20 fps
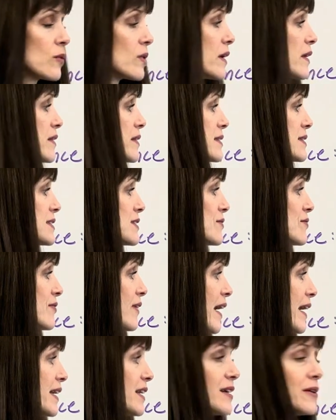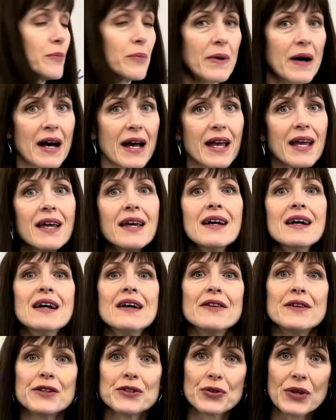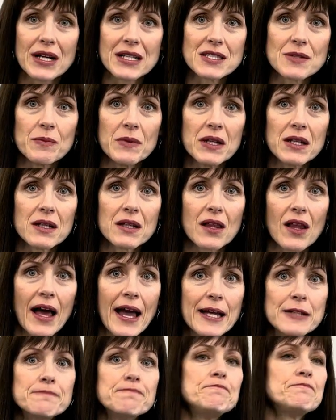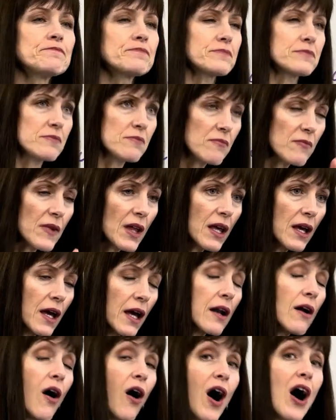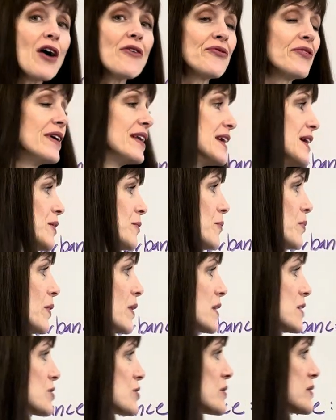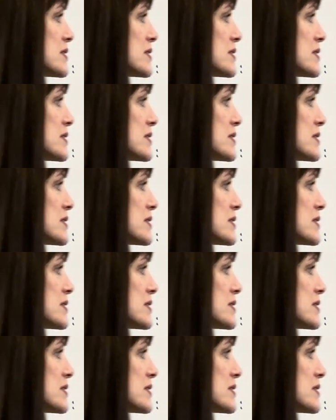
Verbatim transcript: with, divided by the transmitted light and often in books, you'll